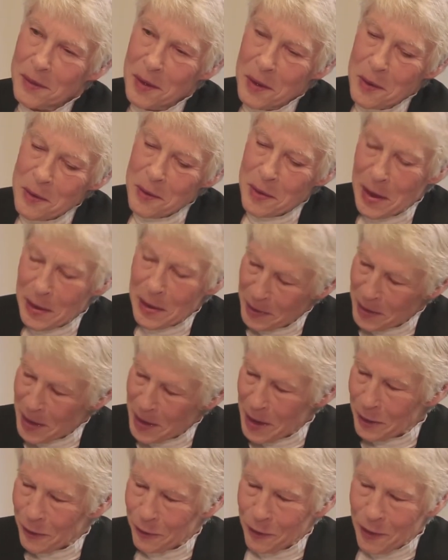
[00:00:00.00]
Well,
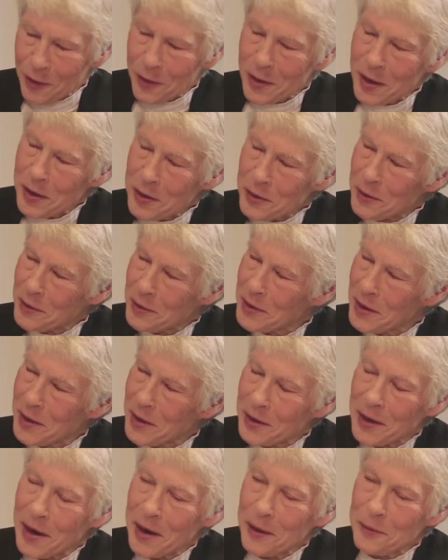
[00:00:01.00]
that's very
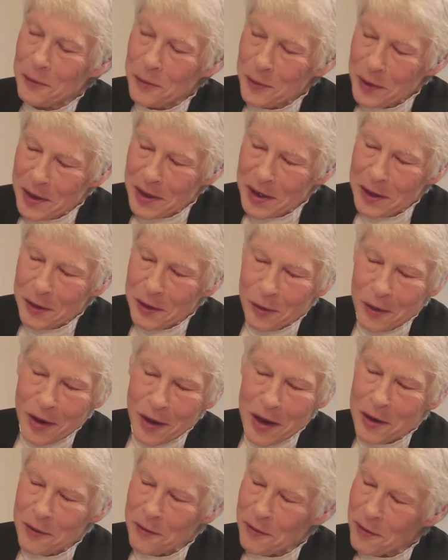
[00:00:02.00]
interesting, and we need
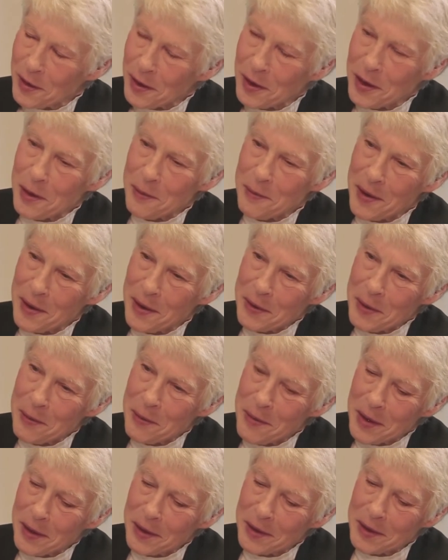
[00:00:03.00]
creative thinking about the
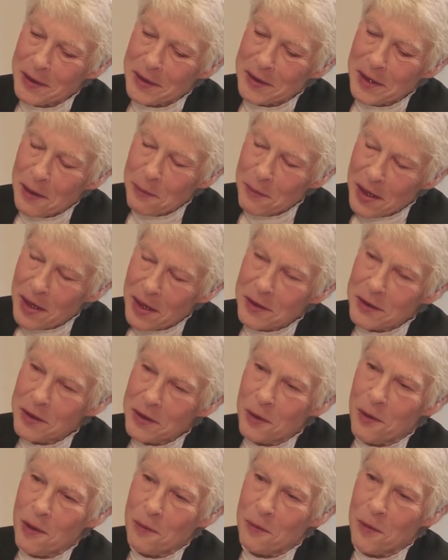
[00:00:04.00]
Middle East. Let me
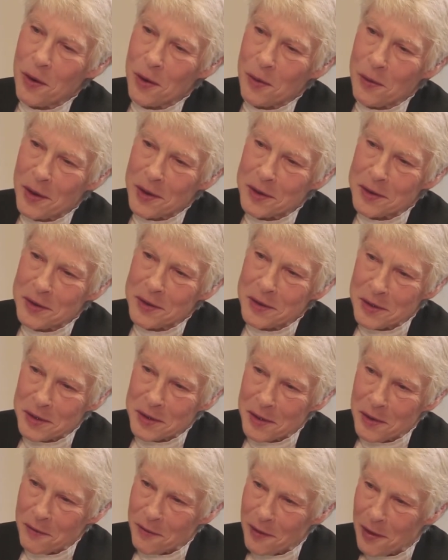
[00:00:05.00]
ask you one more question,
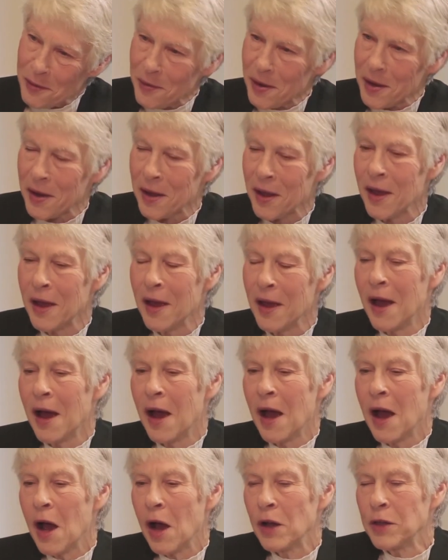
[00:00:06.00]
sir, if I may.
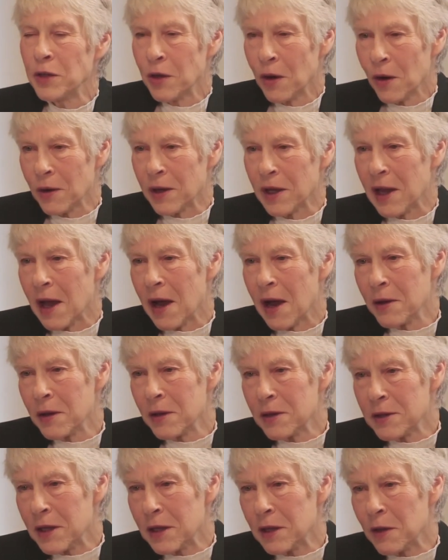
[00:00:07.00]
Turkey, how do
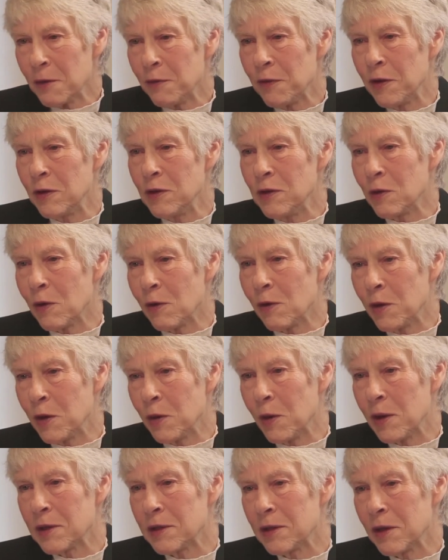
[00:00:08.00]
you see the future of
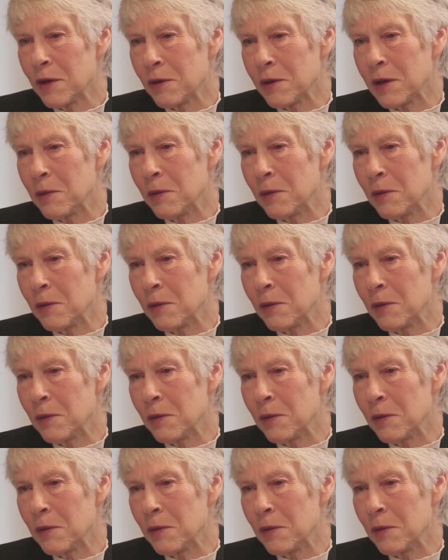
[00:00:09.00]
U.S.-Turkey